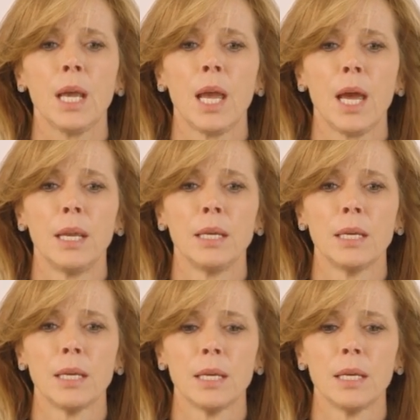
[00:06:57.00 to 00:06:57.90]
And
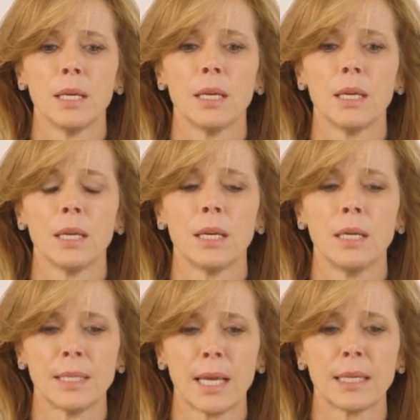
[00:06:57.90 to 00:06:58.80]

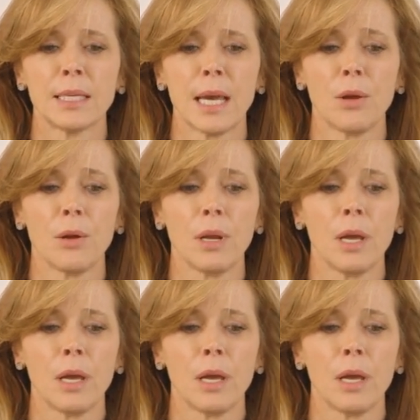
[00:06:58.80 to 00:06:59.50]
he sat down,